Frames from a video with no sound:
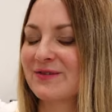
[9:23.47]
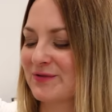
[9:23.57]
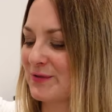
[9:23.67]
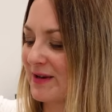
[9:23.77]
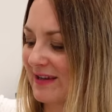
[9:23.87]
I
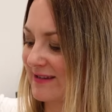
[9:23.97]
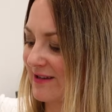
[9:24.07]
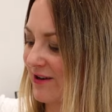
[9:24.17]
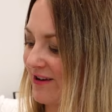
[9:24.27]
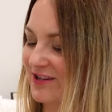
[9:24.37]
feel like the
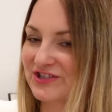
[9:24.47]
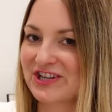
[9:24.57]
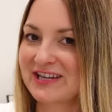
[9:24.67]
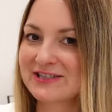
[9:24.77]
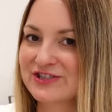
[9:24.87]
color
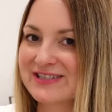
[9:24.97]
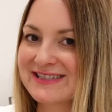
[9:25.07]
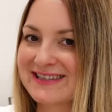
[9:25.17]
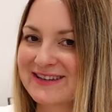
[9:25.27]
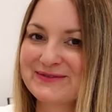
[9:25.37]

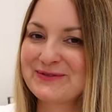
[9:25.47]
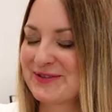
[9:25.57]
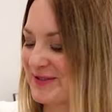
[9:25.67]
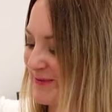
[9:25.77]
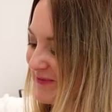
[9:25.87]
changes for
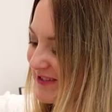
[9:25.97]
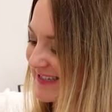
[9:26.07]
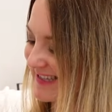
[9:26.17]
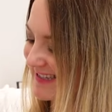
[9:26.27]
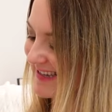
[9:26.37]
some
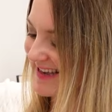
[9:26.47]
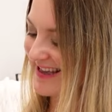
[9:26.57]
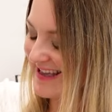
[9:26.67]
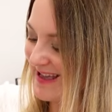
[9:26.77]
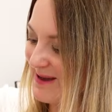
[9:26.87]
reason.
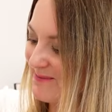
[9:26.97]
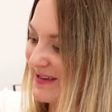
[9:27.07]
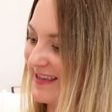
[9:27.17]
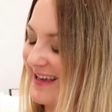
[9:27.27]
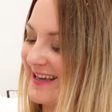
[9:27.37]

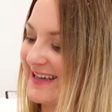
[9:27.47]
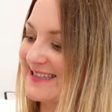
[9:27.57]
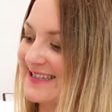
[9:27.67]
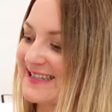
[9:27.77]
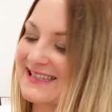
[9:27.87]
But yeah,
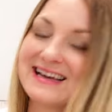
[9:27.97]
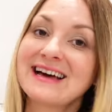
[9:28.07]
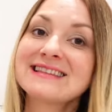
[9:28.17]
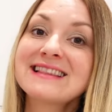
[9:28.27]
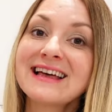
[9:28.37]
it's this
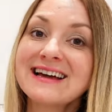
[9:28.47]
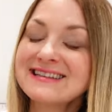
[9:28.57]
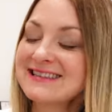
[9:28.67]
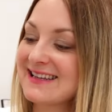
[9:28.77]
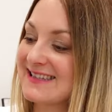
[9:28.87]

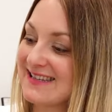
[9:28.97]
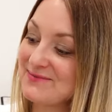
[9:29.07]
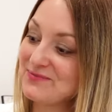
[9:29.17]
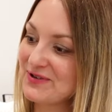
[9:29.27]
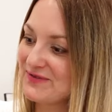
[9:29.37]
unlined, as I
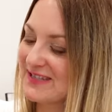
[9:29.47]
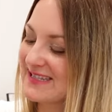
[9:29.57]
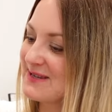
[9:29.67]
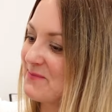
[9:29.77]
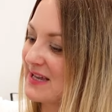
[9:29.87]

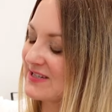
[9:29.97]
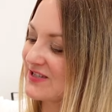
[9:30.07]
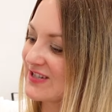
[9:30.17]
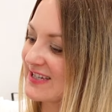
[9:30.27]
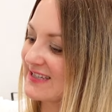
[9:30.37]
previously
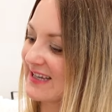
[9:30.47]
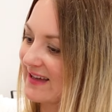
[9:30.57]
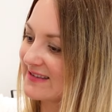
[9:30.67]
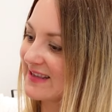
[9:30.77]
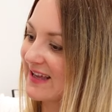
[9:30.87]
mentioned,
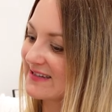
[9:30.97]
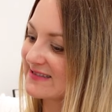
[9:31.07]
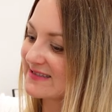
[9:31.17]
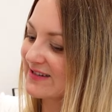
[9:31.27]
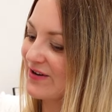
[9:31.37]

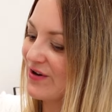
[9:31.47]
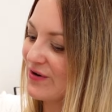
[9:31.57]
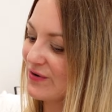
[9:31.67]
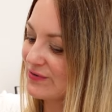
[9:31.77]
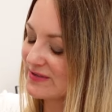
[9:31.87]
unlined
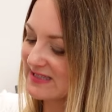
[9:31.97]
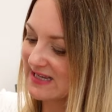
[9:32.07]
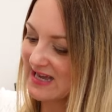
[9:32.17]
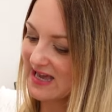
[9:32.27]
coat.